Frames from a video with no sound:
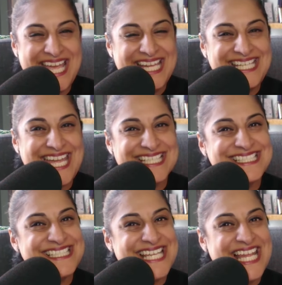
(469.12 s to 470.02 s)

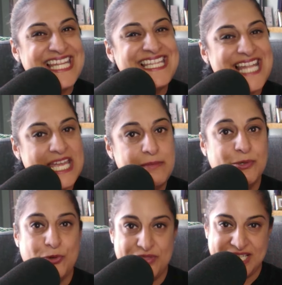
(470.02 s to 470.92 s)
Next,
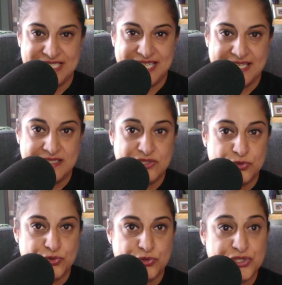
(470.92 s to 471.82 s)
label the containers or
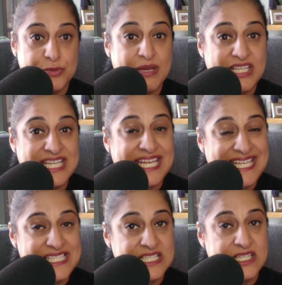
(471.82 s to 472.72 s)
drawers to make it
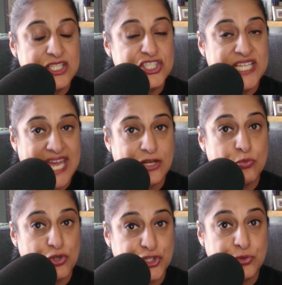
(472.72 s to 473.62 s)
easy to get
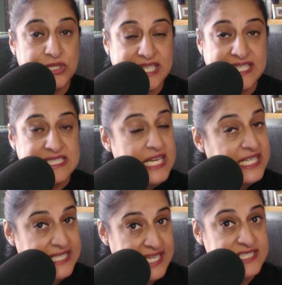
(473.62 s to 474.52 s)
what you need
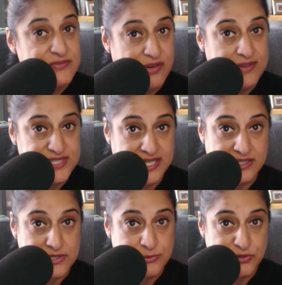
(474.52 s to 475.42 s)
in less than 5
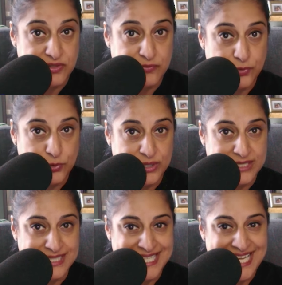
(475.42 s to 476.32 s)
seconds moving
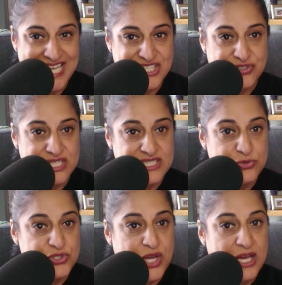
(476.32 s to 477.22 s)
forward. So this
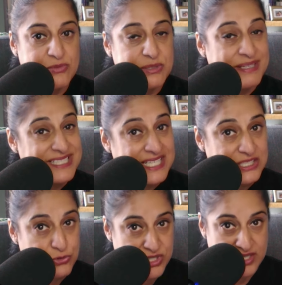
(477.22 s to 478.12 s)
also helps to maintain
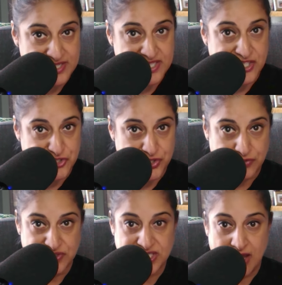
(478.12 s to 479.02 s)
the organisation
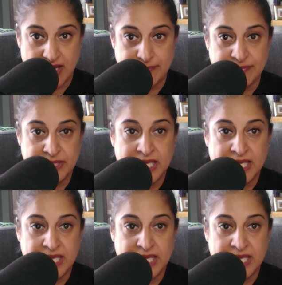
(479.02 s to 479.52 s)
over time.